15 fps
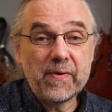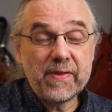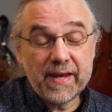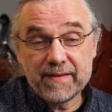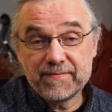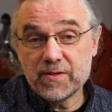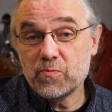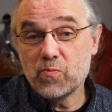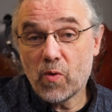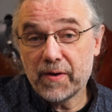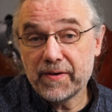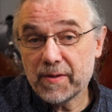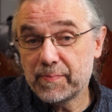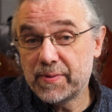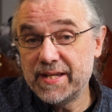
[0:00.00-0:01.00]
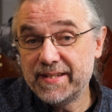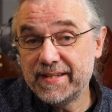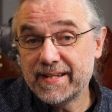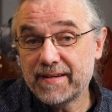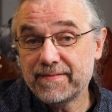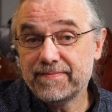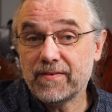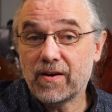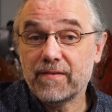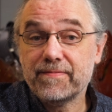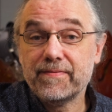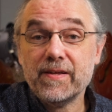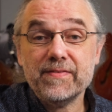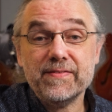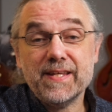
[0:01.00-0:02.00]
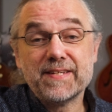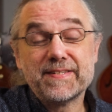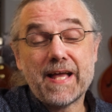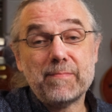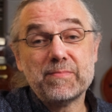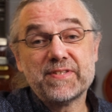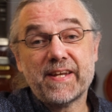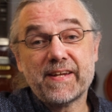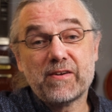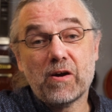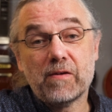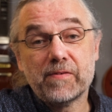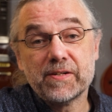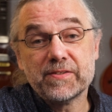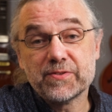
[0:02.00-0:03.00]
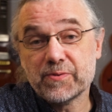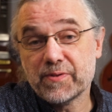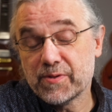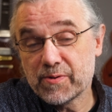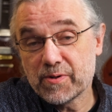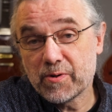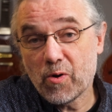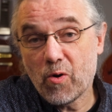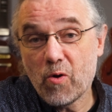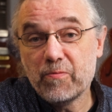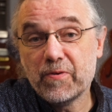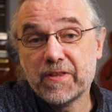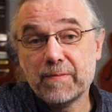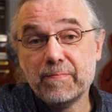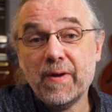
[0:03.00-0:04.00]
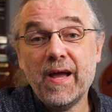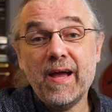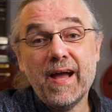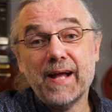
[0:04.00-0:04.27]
that if you want a PDF of the examples that I covered so that you can go over them